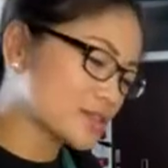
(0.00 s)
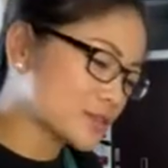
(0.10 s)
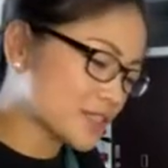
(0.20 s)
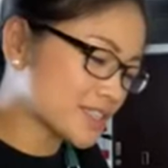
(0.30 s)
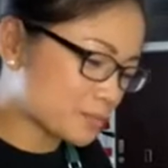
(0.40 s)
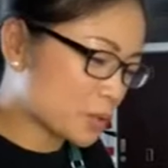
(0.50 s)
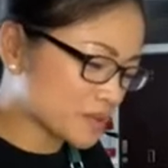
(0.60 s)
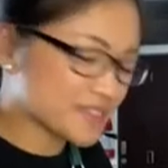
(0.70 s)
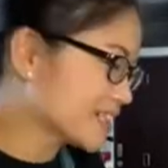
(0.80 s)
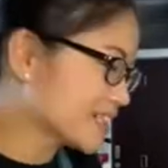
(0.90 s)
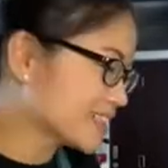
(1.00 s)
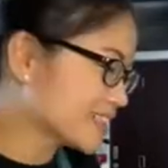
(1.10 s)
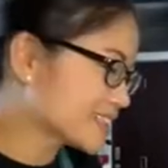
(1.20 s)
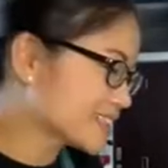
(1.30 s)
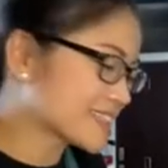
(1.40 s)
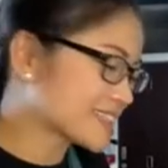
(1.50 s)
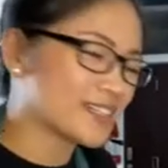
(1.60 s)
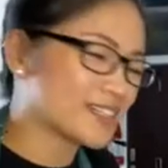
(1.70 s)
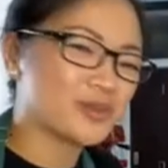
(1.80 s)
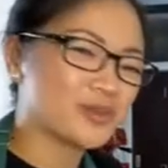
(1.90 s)
try to do this, post
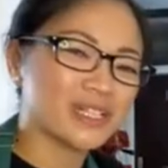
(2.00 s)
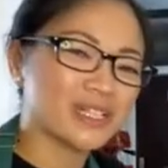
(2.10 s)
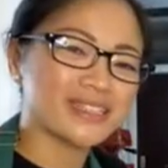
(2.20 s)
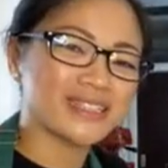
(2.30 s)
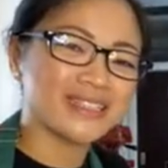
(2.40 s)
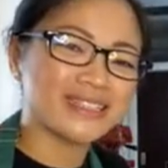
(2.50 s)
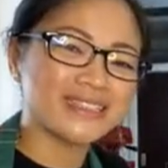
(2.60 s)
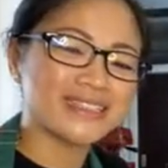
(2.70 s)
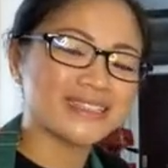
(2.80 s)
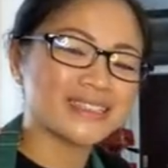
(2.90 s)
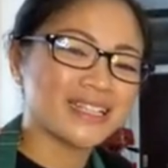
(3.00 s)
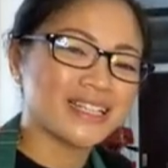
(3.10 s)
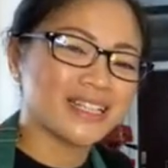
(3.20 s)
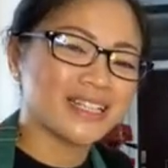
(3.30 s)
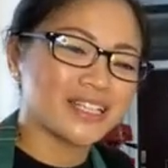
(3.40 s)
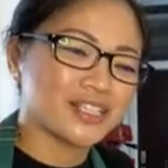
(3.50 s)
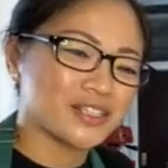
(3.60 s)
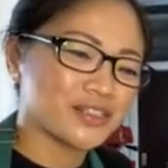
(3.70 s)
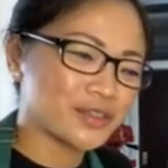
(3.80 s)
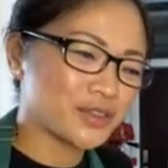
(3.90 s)
and show us uh, what is
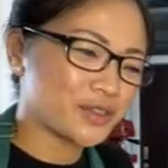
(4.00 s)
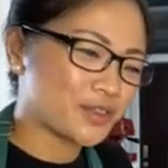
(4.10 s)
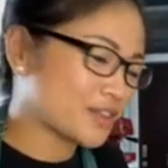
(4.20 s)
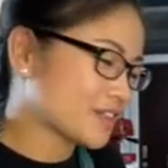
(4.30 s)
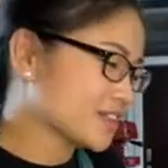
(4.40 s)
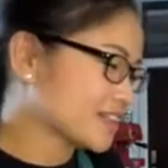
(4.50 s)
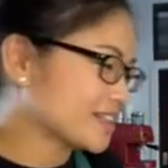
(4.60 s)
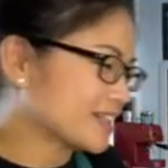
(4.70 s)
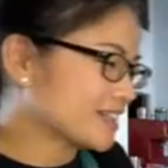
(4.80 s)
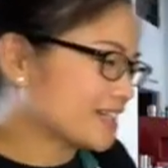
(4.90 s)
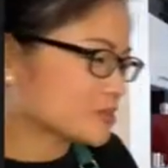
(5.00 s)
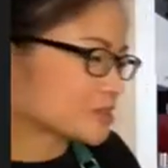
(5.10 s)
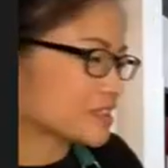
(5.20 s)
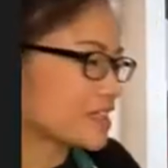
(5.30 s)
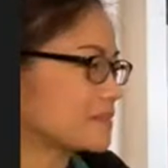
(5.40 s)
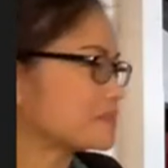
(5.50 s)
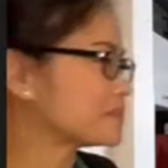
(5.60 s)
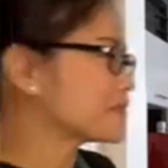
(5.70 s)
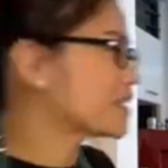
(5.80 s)
your outcome,